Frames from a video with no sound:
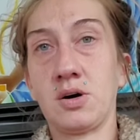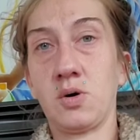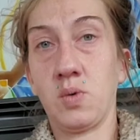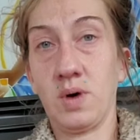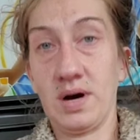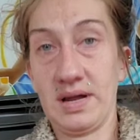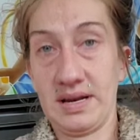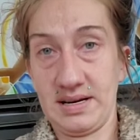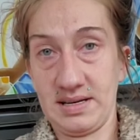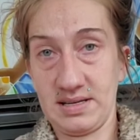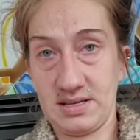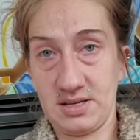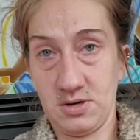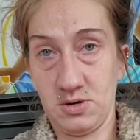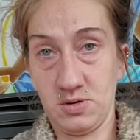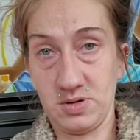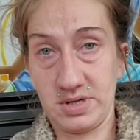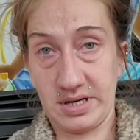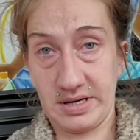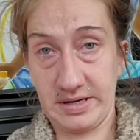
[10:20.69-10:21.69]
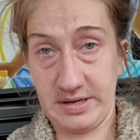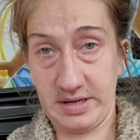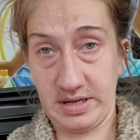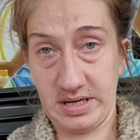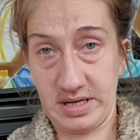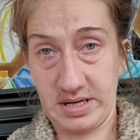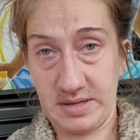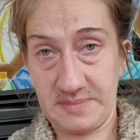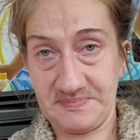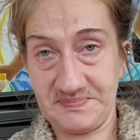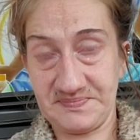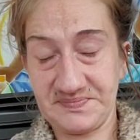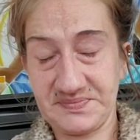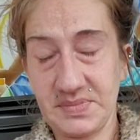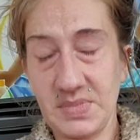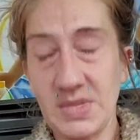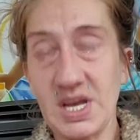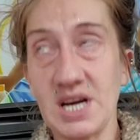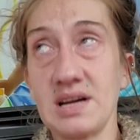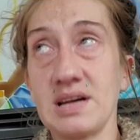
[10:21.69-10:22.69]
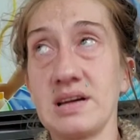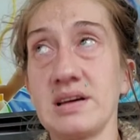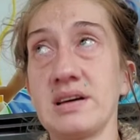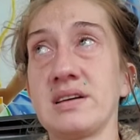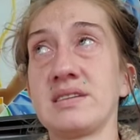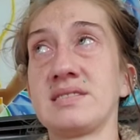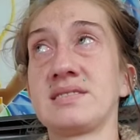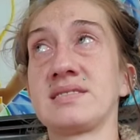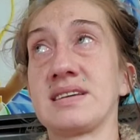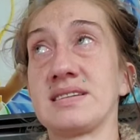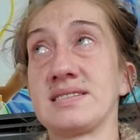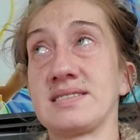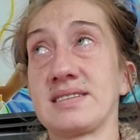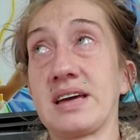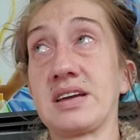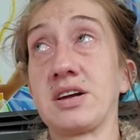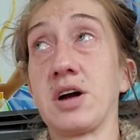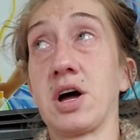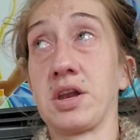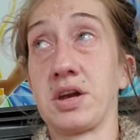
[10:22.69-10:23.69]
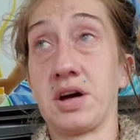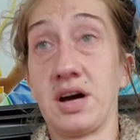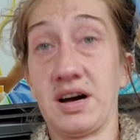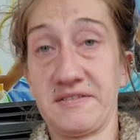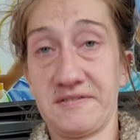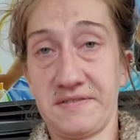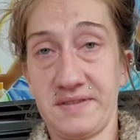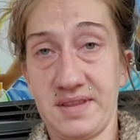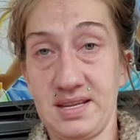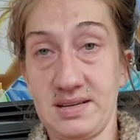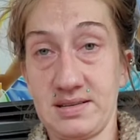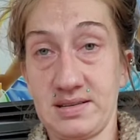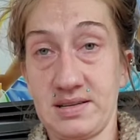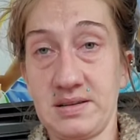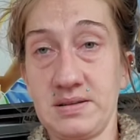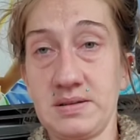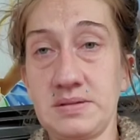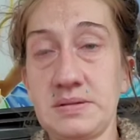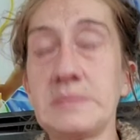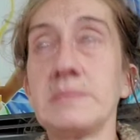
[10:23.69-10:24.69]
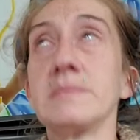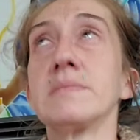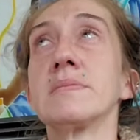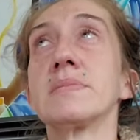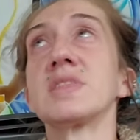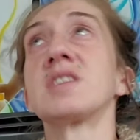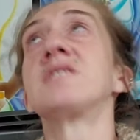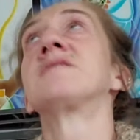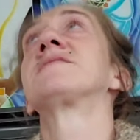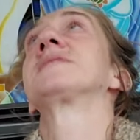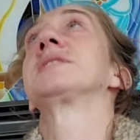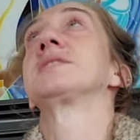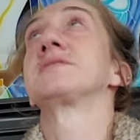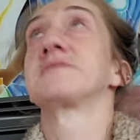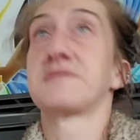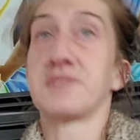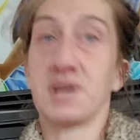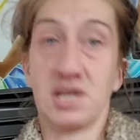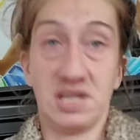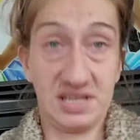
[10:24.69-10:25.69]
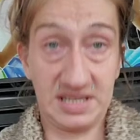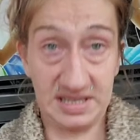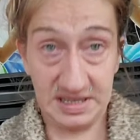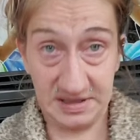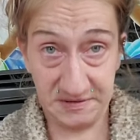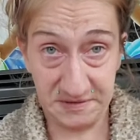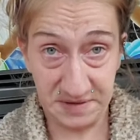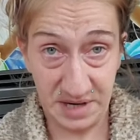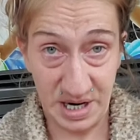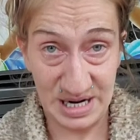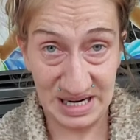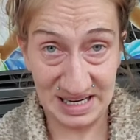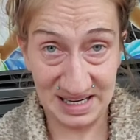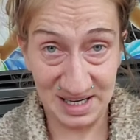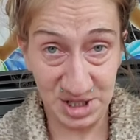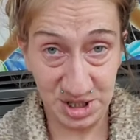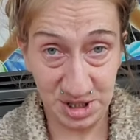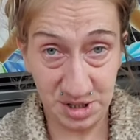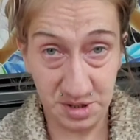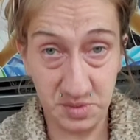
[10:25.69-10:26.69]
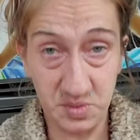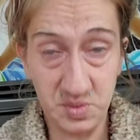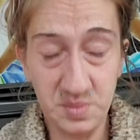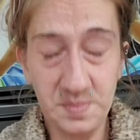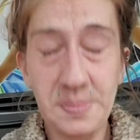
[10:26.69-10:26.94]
wanting to talk since I got off the Fun Frolicking Friday show.